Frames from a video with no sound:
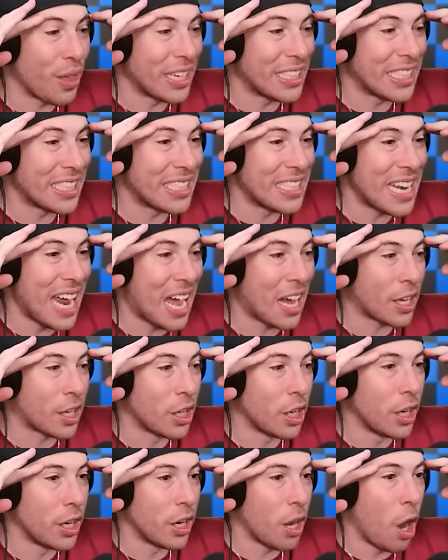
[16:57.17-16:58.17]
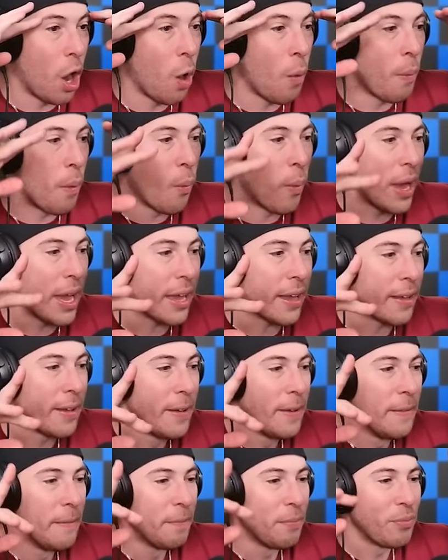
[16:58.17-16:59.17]
This is not good. Oh, but wait.
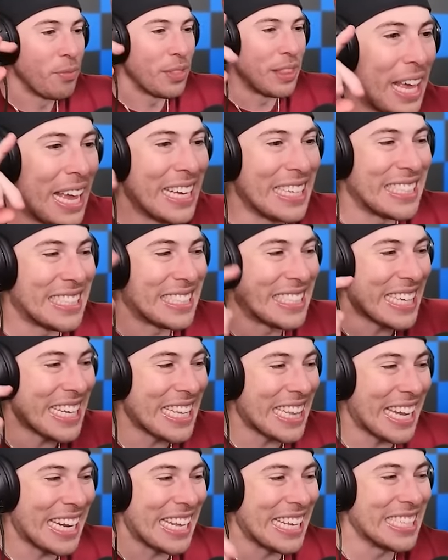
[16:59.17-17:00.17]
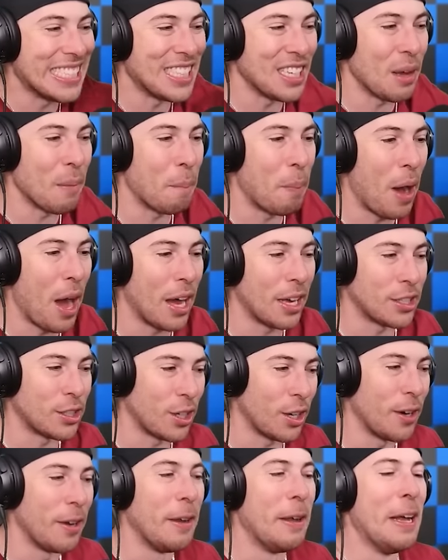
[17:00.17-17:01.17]
They see that he's the
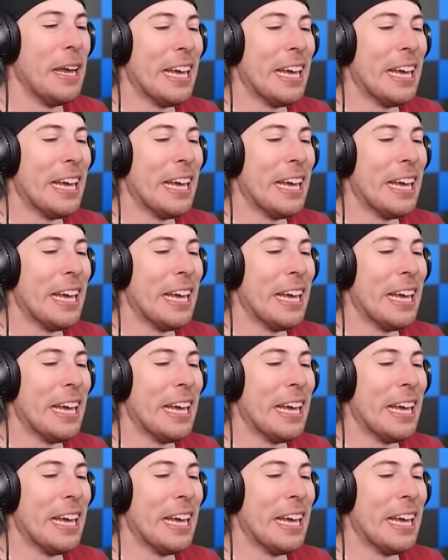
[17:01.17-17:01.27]
imposter.